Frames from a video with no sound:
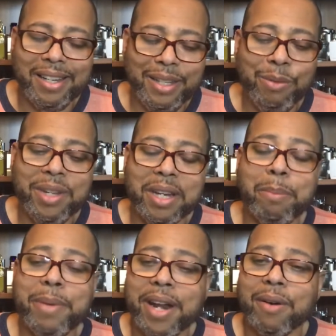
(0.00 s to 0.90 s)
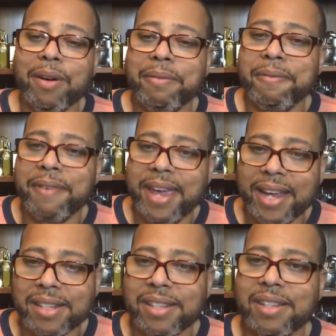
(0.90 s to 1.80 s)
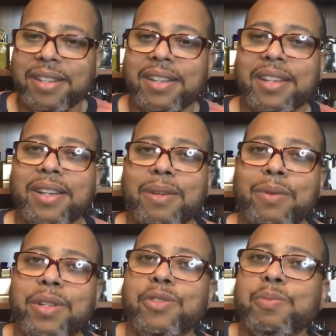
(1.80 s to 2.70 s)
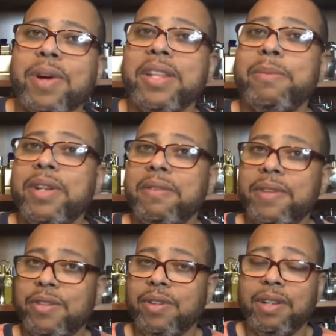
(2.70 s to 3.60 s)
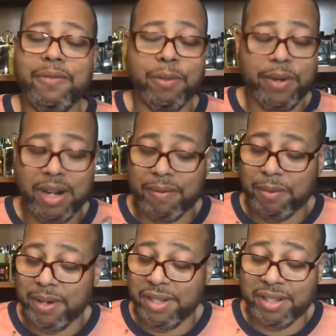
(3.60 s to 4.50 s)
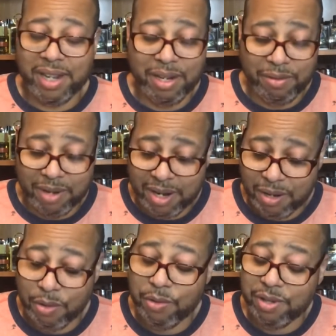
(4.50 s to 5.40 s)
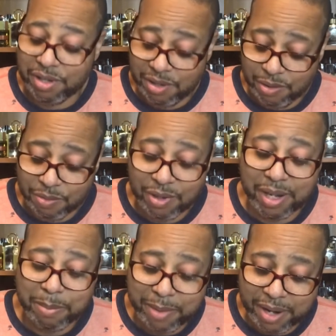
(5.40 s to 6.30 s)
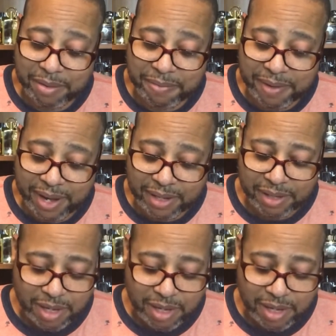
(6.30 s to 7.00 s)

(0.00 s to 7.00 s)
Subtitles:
you get a better effect when you spray them individually. For whatever reason, I do not know, you just do get a better effect.